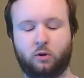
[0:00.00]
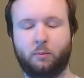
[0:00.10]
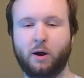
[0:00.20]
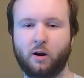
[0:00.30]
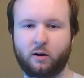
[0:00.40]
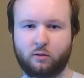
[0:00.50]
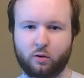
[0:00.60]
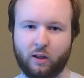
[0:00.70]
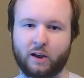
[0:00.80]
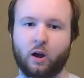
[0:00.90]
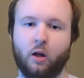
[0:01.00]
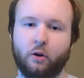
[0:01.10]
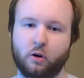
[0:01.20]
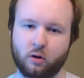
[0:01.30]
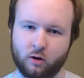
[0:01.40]
Compared to like
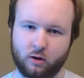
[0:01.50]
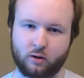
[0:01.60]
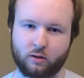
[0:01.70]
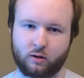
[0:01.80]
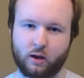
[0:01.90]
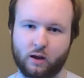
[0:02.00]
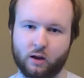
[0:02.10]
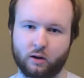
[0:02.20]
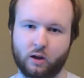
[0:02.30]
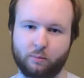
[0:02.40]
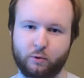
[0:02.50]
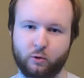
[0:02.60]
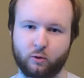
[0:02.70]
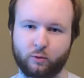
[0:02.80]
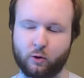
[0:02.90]
other cup
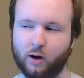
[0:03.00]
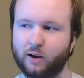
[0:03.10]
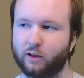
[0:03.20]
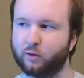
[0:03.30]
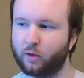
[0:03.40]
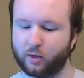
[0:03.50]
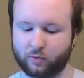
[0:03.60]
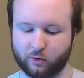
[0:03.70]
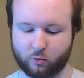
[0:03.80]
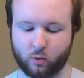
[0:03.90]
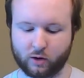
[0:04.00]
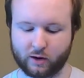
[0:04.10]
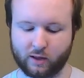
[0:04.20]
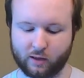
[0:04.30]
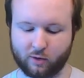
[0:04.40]
noodle varieties, I think this
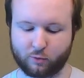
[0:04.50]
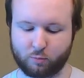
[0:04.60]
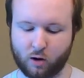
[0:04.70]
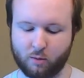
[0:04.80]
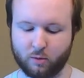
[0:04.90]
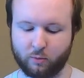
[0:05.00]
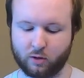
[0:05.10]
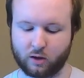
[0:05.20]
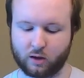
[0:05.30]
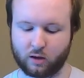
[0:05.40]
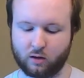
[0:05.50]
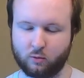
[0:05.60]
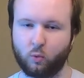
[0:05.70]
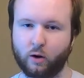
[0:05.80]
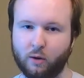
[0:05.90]
one is probably
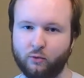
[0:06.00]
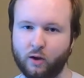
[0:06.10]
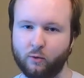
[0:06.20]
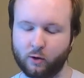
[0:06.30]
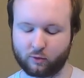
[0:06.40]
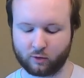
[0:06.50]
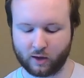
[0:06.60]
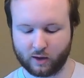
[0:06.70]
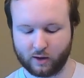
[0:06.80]
one of my favorites.